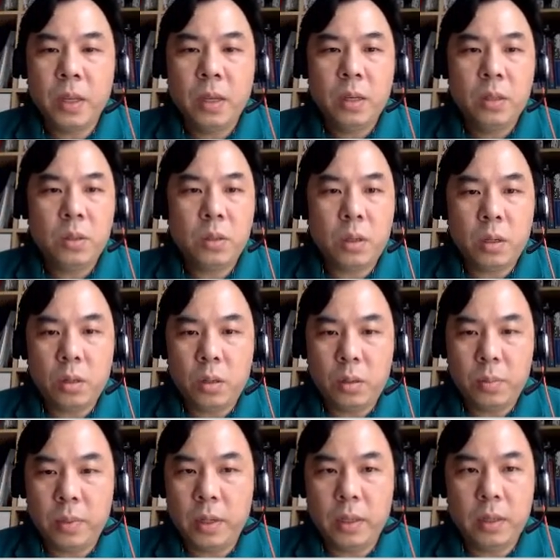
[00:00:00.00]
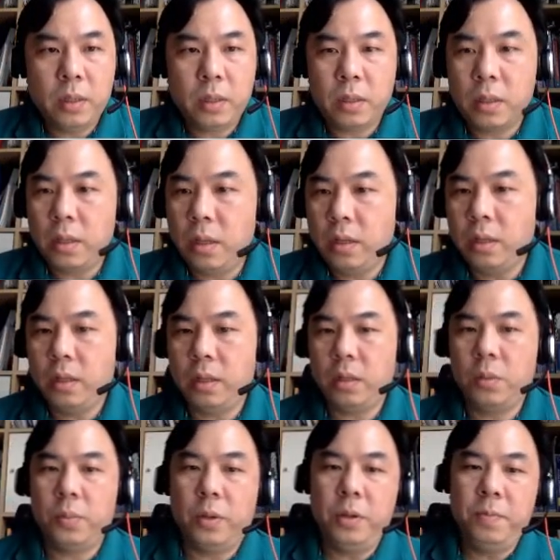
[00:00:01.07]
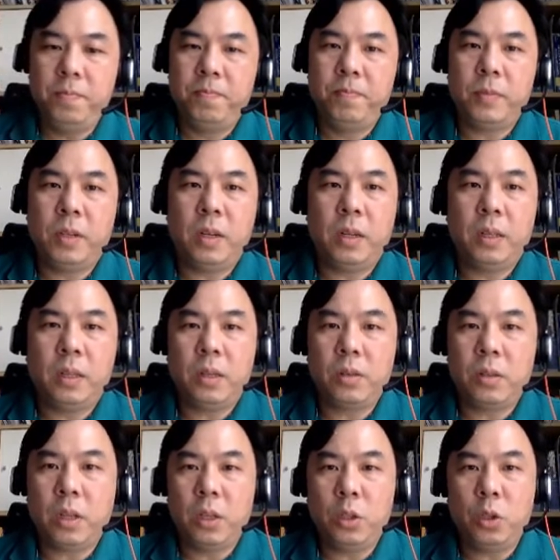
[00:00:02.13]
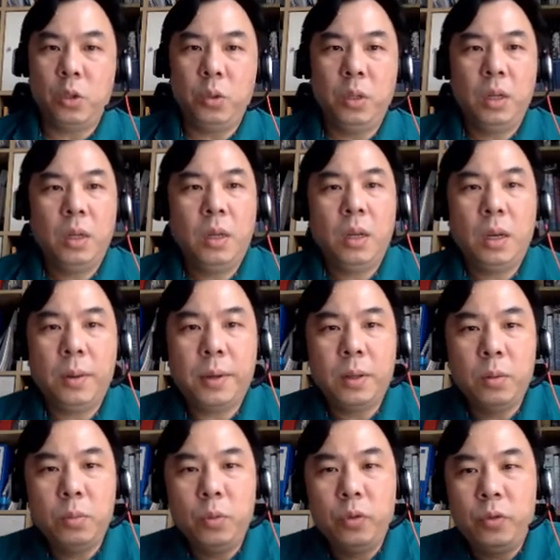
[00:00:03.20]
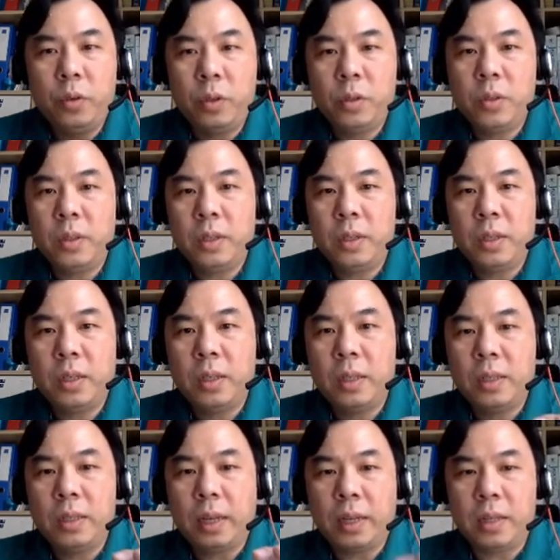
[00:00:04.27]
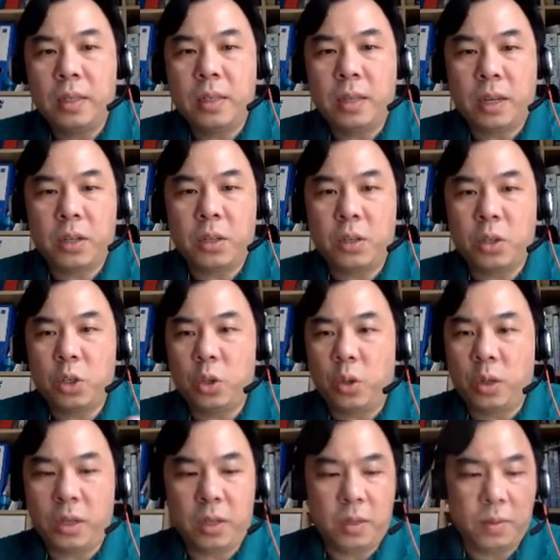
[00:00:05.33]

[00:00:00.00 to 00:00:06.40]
So I hope that is clear at this point. All right, now stay tuned. I'm going to move on to the second section shortly.